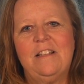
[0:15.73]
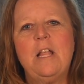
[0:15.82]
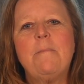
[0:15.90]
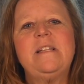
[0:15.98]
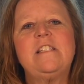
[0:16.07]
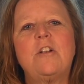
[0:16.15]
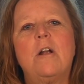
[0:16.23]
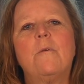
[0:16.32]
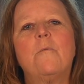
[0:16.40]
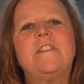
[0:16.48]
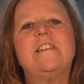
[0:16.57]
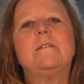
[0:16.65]
Let me
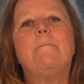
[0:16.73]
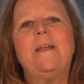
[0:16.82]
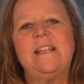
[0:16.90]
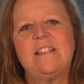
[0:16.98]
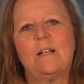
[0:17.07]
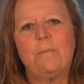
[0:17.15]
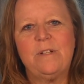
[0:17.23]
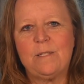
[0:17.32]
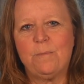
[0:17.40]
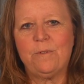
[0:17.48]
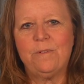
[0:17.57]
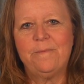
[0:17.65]
start with this basic
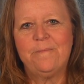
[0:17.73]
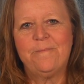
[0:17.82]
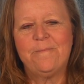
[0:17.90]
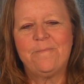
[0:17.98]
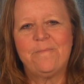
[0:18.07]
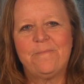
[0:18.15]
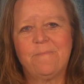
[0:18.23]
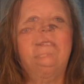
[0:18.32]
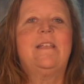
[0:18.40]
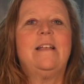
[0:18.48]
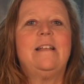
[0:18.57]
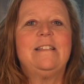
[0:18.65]
principle.
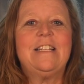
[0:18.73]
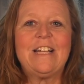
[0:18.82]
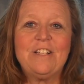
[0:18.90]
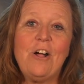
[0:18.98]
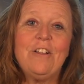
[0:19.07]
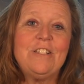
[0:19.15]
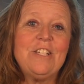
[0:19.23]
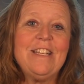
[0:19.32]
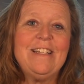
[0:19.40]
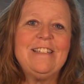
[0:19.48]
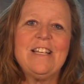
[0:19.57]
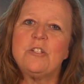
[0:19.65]

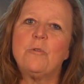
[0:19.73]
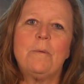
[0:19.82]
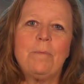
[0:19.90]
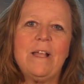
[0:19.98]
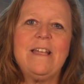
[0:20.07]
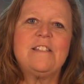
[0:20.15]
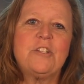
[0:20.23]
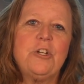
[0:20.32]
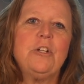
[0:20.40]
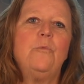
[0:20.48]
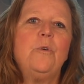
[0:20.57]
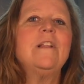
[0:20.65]
Technology doesn't replace
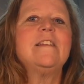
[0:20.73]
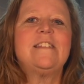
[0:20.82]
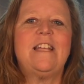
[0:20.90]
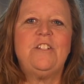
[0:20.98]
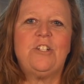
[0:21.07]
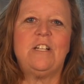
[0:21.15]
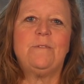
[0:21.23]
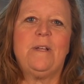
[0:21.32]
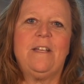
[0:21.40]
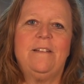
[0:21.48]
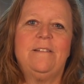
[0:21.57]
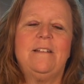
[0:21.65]
good real estate
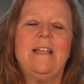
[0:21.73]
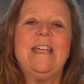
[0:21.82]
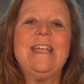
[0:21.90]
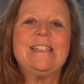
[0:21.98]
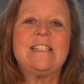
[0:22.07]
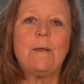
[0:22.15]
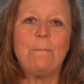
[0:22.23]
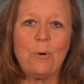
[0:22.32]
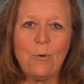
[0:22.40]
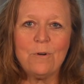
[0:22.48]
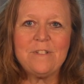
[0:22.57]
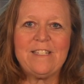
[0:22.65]
judgment. It
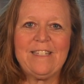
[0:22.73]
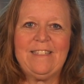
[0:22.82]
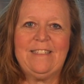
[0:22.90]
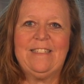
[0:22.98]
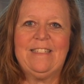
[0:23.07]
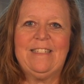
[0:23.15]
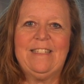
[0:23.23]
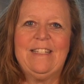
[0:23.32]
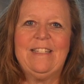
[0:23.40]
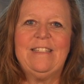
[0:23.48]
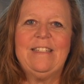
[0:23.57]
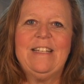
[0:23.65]
supports it.
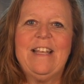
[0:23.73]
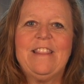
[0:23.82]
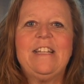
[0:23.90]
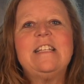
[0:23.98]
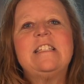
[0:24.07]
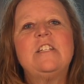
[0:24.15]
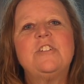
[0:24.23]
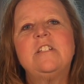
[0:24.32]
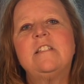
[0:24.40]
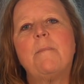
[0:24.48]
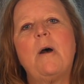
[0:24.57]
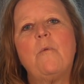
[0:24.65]
The
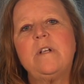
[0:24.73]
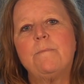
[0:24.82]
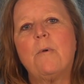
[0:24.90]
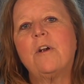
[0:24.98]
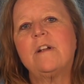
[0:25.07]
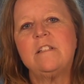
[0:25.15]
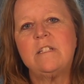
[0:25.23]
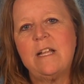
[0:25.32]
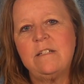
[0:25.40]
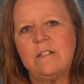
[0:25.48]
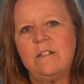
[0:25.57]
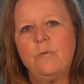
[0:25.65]
decisions about which markets to
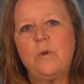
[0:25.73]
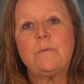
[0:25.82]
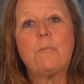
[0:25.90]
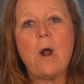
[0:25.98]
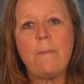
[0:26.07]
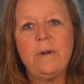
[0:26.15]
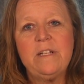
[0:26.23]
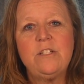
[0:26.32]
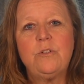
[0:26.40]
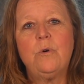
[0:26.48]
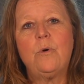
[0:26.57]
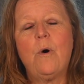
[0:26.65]
enter, which properties
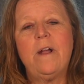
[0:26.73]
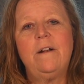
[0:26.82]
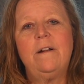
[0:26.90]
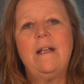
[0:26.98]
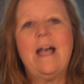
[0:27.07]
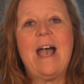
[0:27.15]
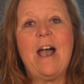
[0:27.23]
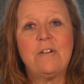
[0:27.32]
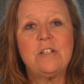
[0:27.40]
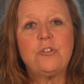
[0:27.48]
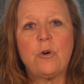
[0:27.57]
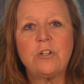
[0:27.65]
to acquire, how
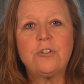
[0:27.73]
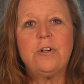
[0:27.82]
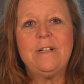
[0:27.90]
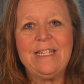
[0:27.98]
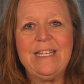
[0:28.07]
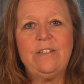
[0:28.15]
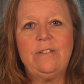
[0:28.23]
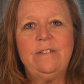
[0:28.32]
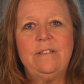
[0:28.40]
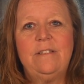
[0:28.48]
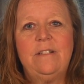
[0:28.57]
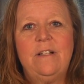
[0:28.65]
to structure a deal,